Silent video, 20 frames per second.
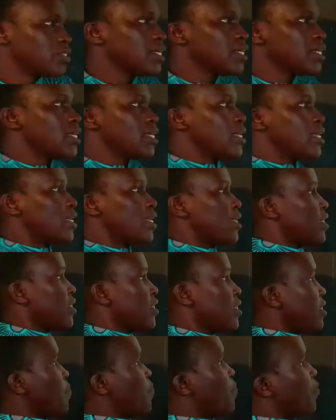the
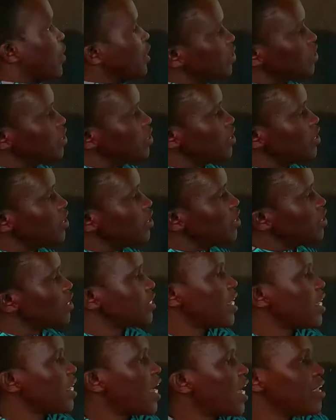protons and the
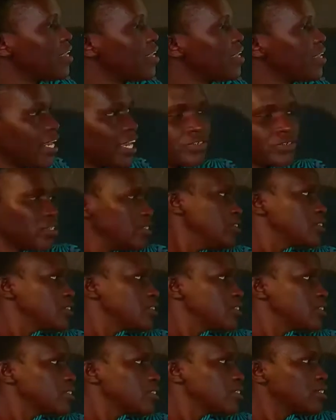electrons,
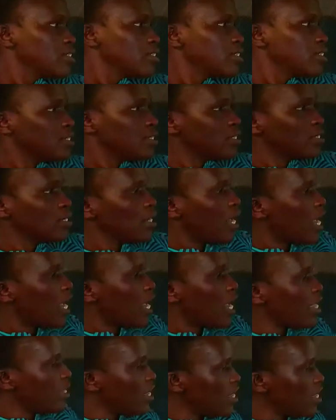and then the
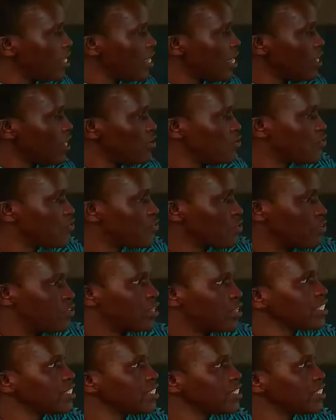neutrons. Let's see,
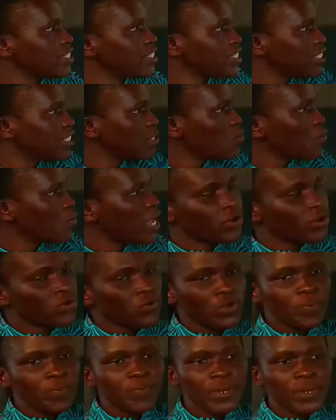where do we place
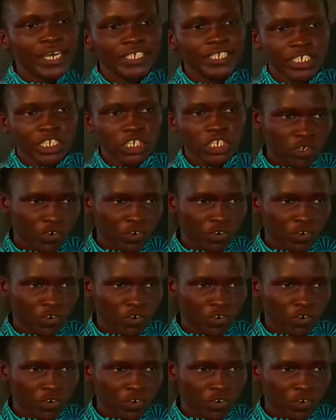each of them?